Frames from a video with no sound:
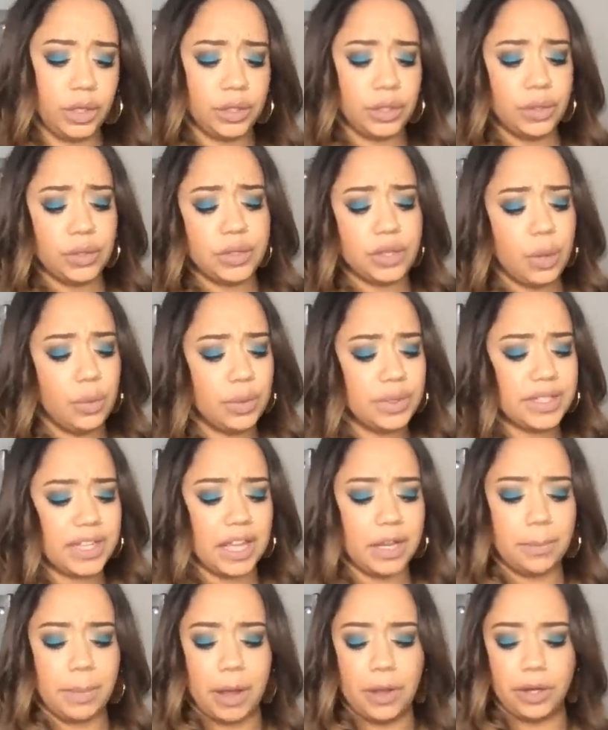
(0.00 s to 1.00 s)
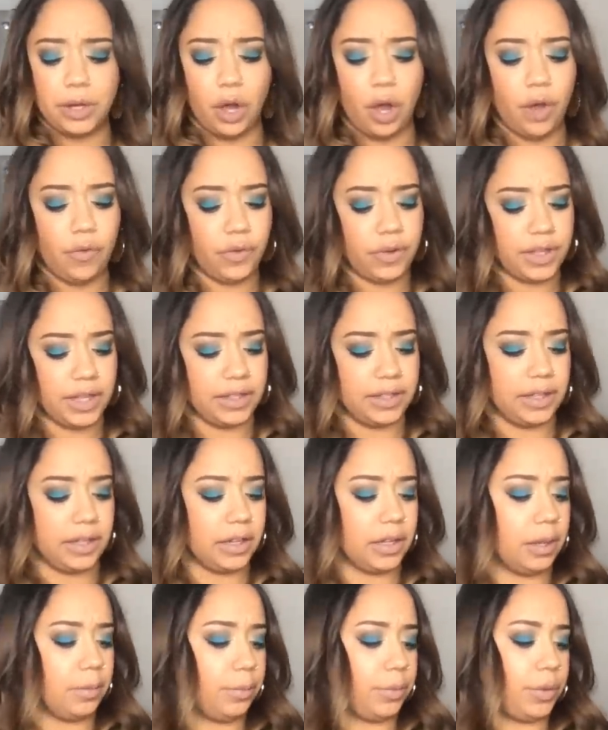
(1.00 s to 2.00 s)
So someone sad about an offer that didn't
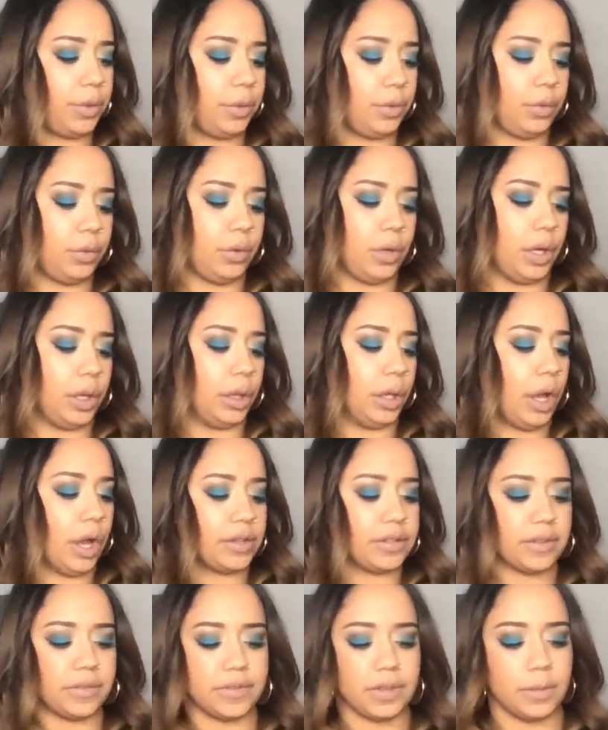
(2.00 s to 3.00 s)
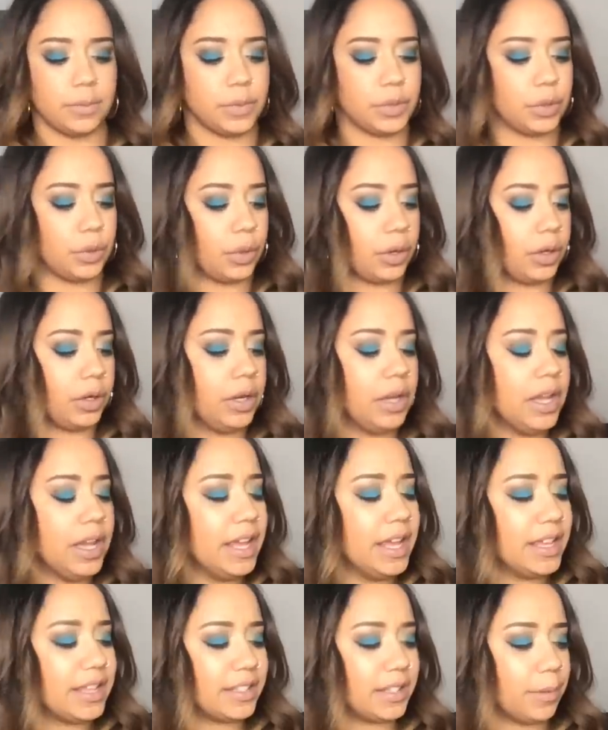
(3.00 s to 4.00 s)
come through, a loss of some sort,
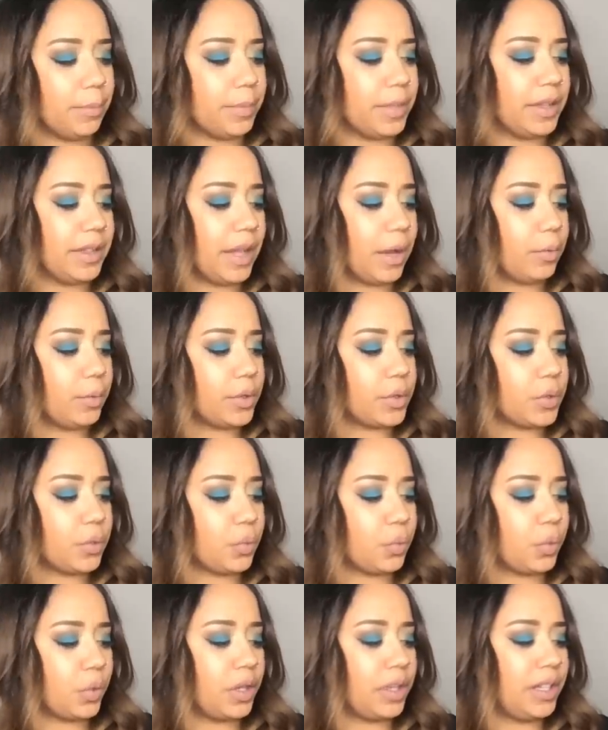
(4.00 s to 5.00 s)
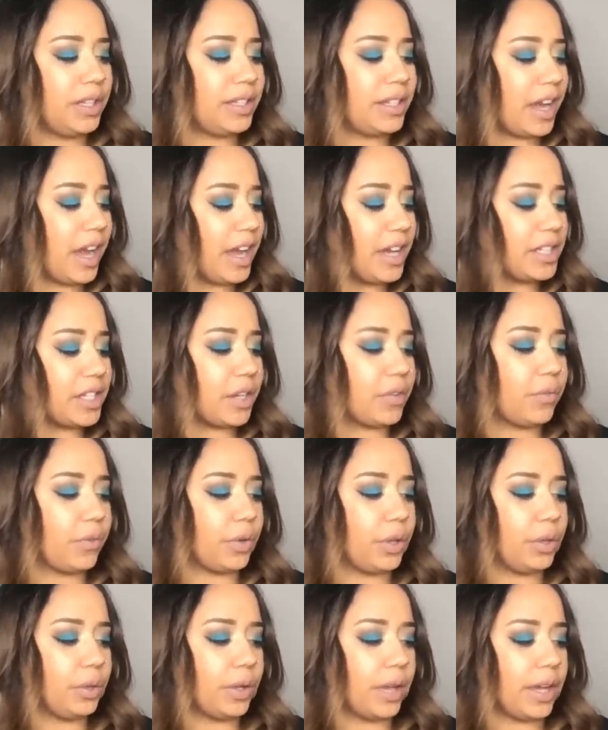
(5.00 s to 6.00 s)
something that was really toxic for
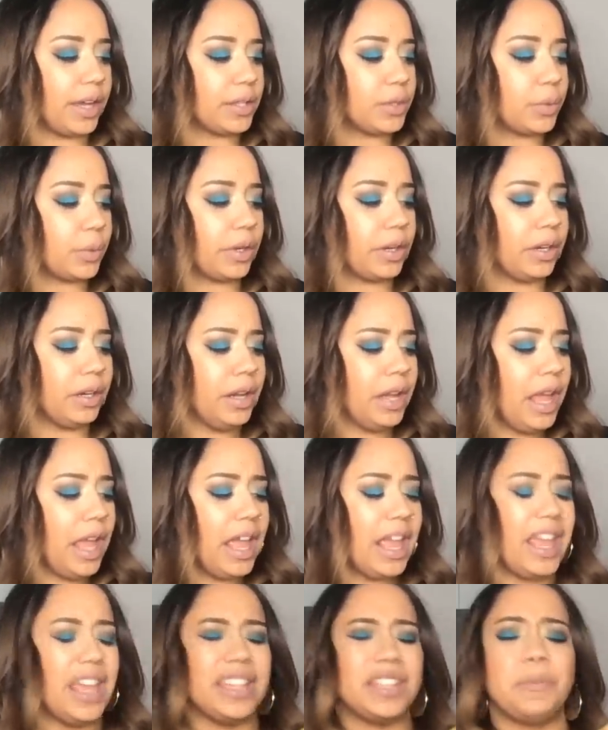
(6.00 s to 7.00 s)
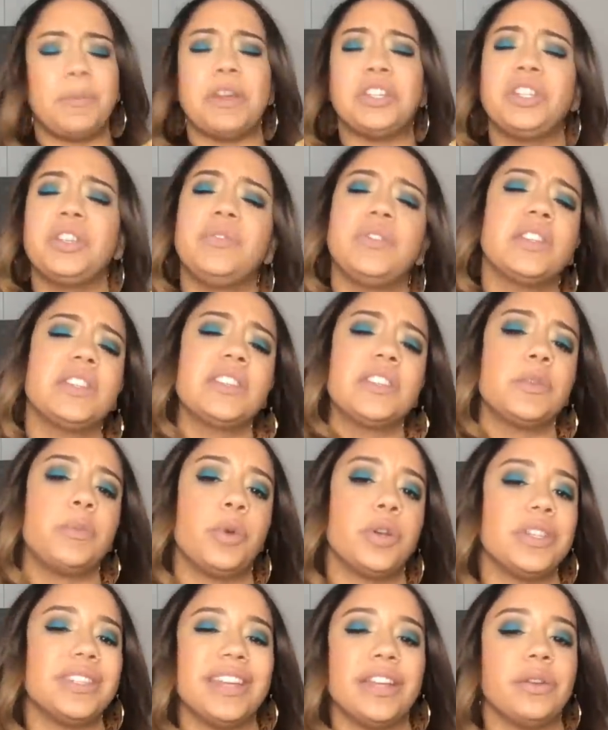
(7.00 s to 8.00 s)
you guys. Where, especially if this is a
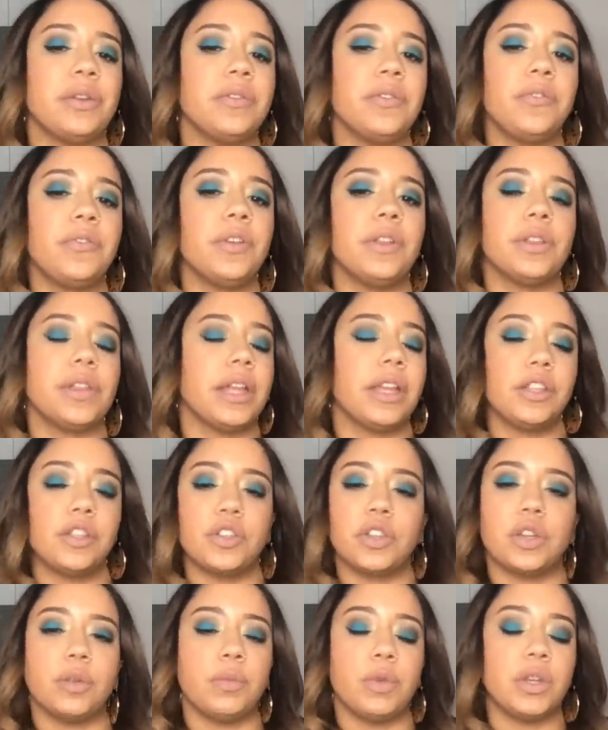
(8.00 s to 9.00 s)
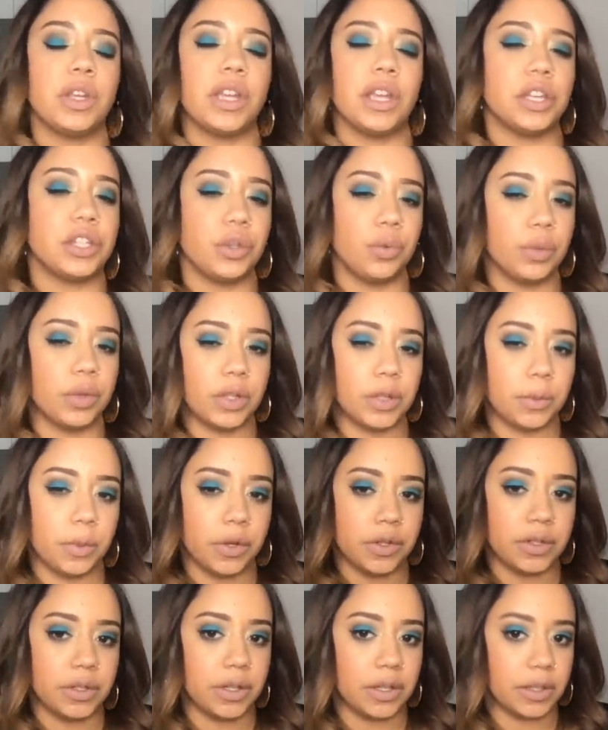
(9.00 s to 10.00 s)
person, I don't even feel like there's communication with this
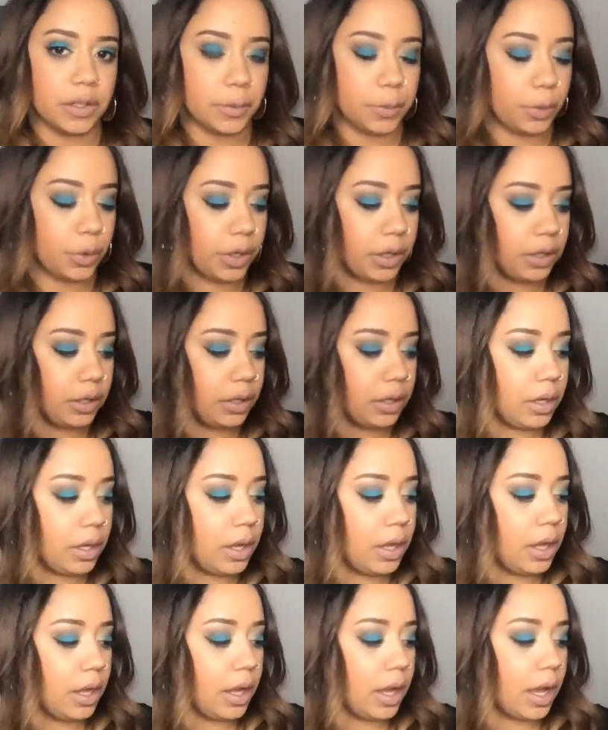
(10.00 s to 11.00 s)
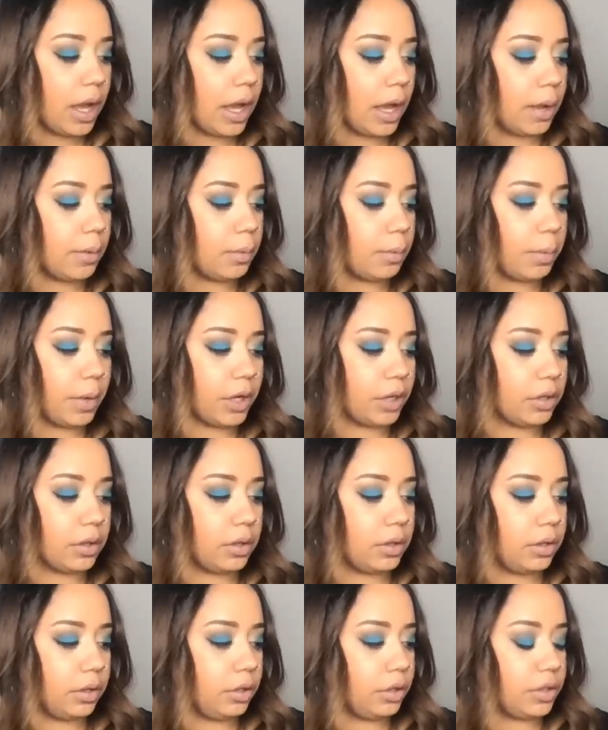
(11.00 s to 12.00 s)
person at this point. Um,
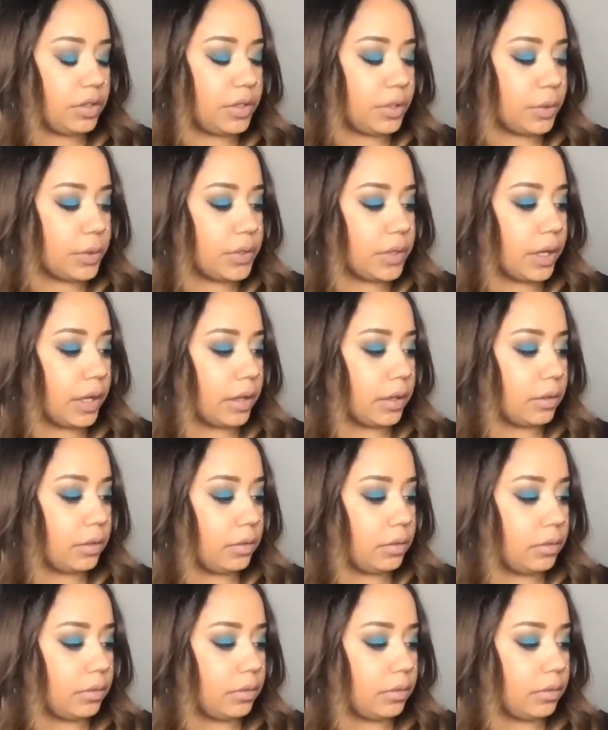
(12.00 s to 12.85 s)
but you're still stuck.